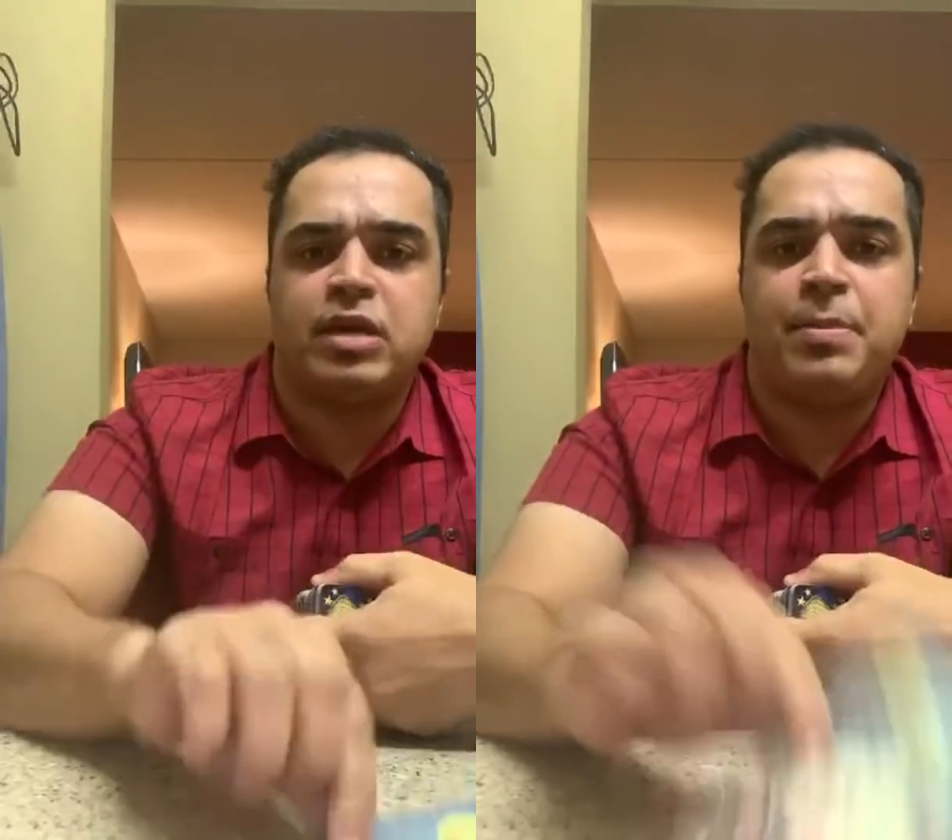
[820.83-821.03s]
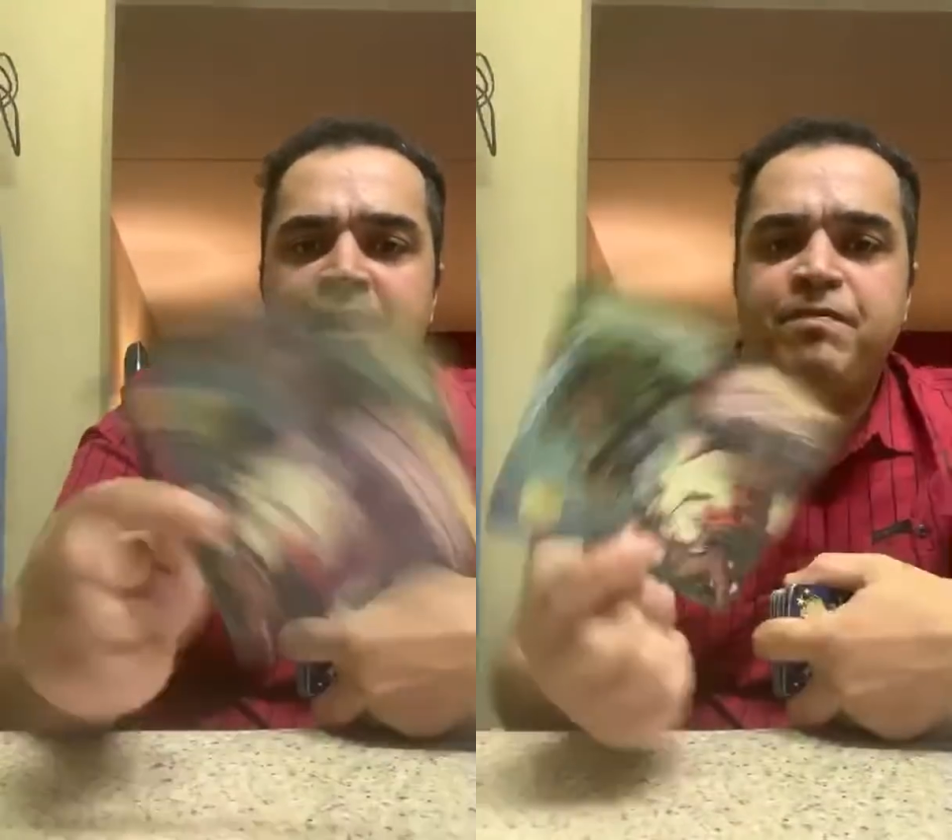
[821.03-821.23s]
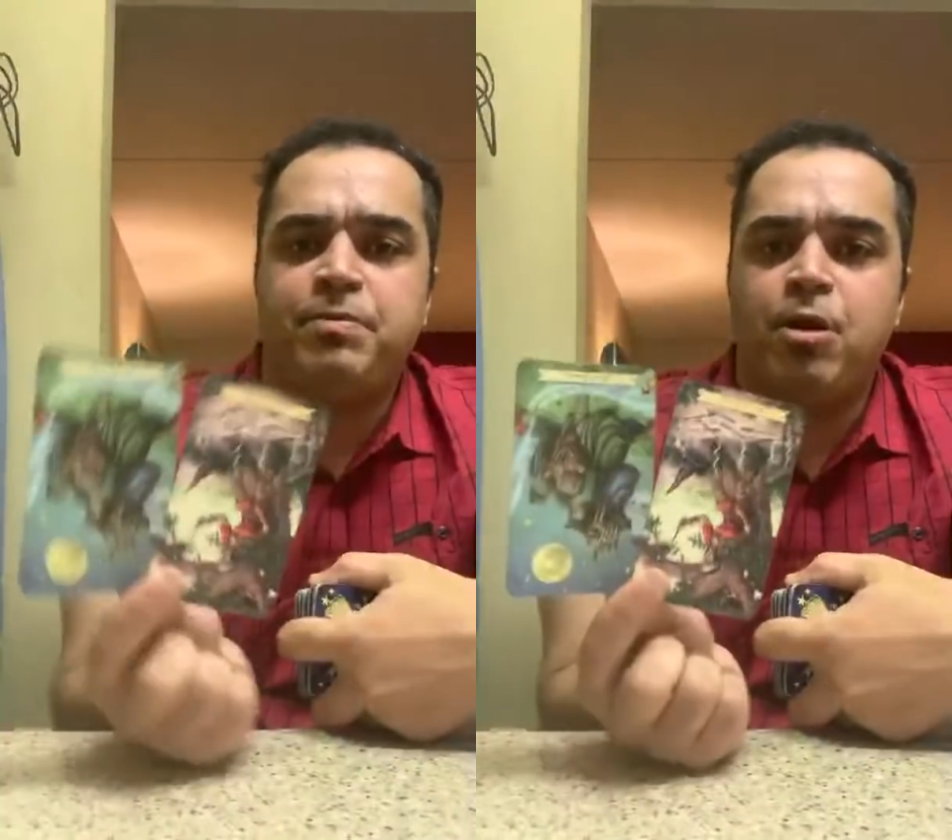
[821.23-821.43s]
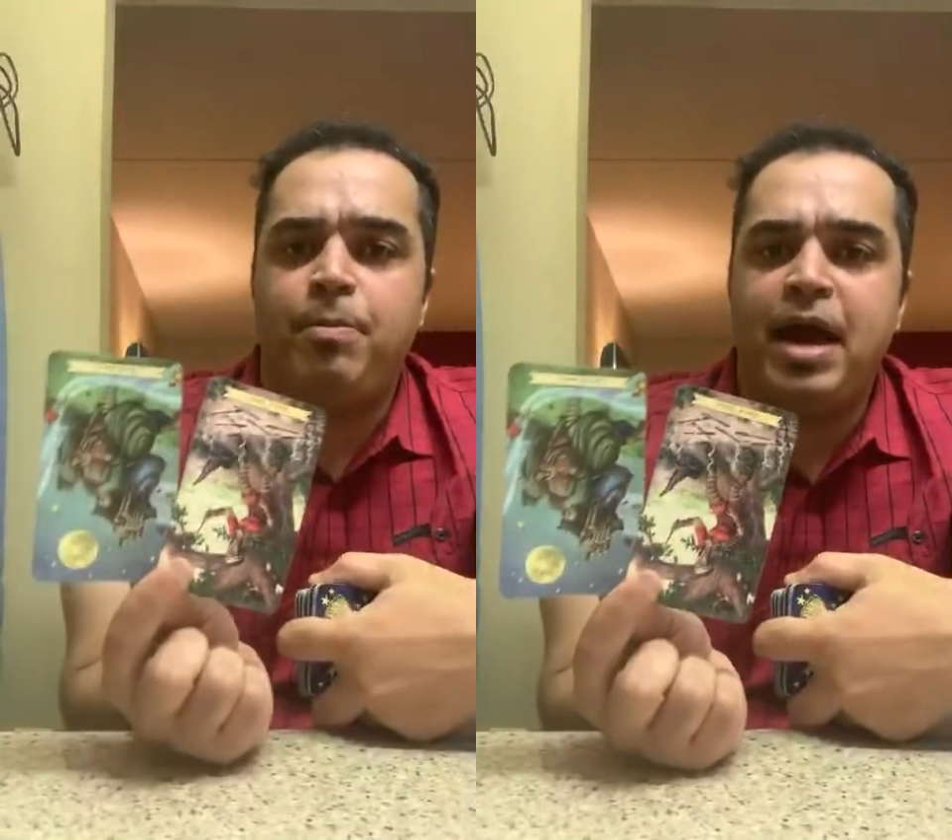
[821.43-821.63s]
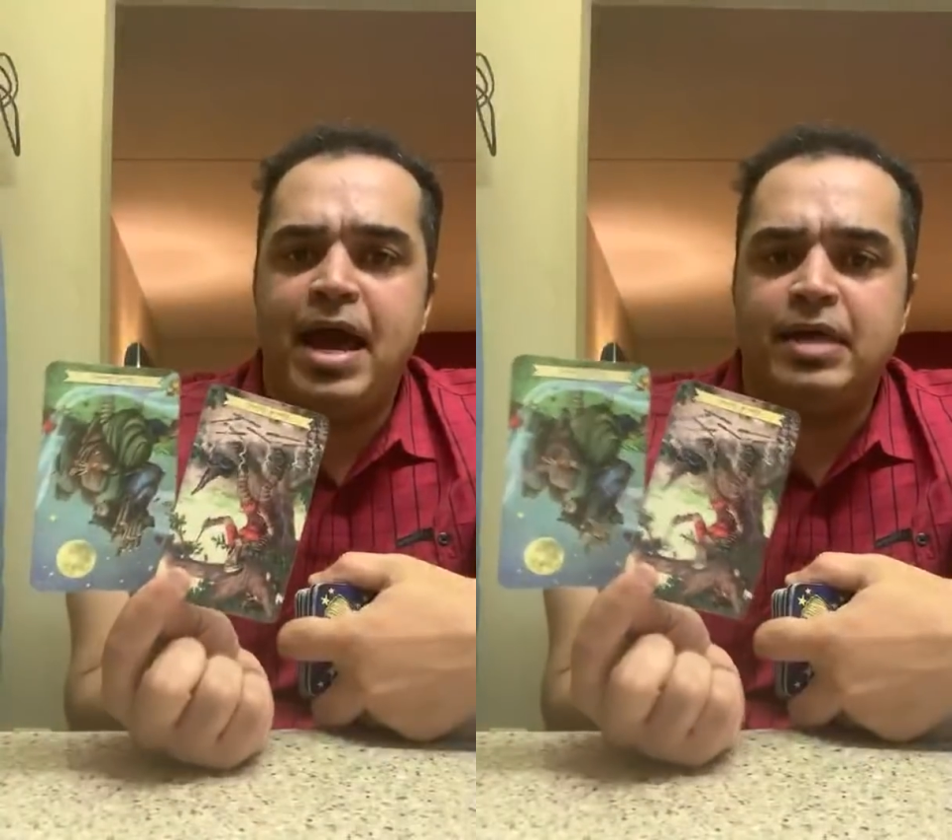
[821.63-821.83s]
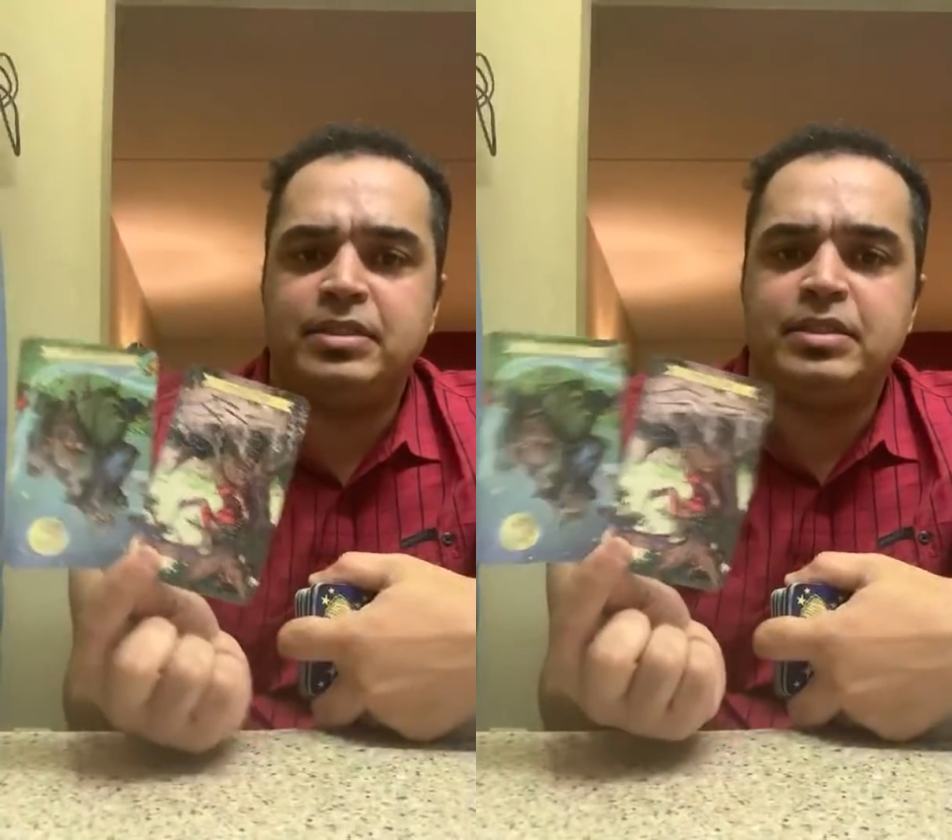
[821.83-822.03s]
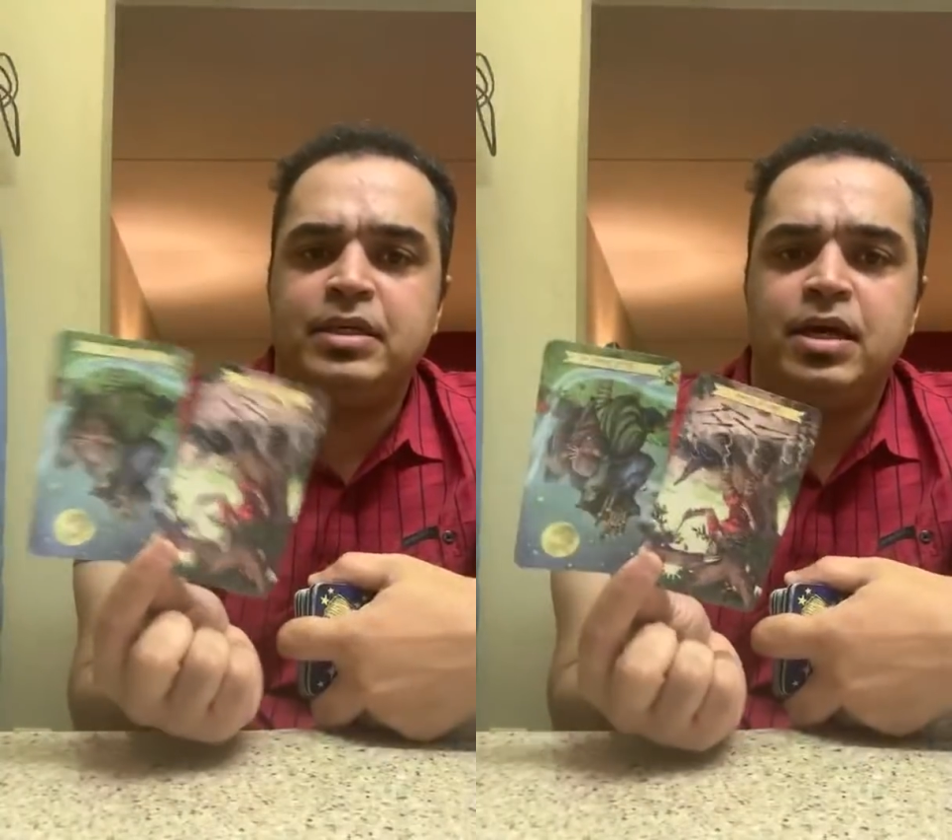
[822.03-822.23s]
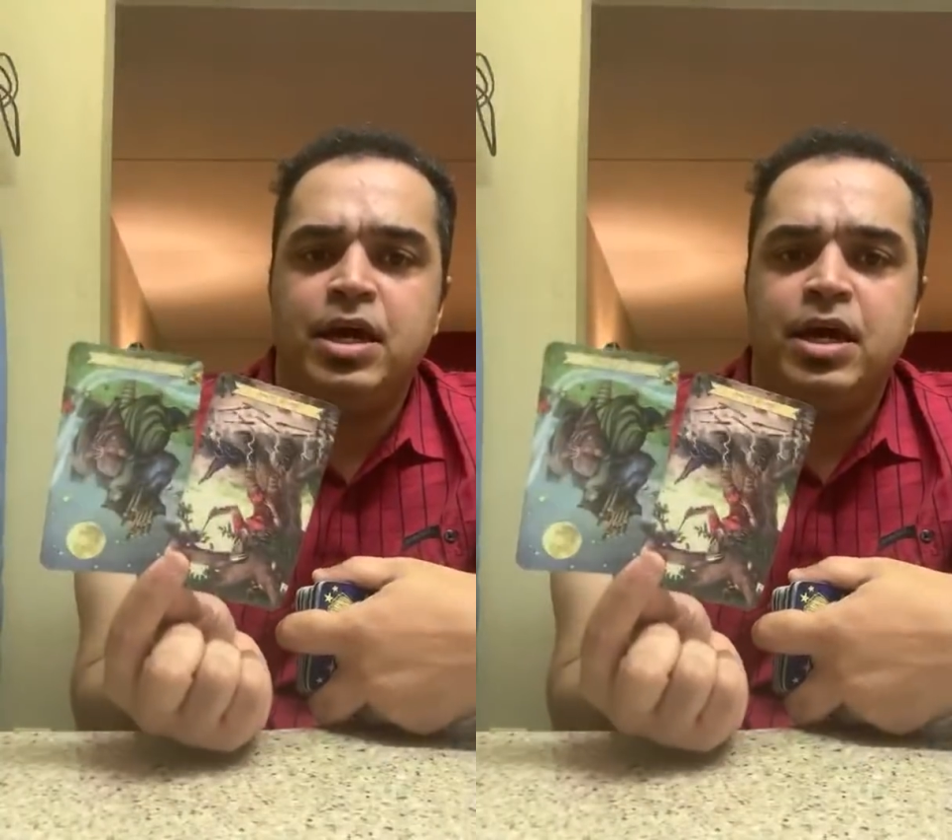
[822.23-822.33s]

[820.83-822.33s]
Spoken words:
So coming in from your past,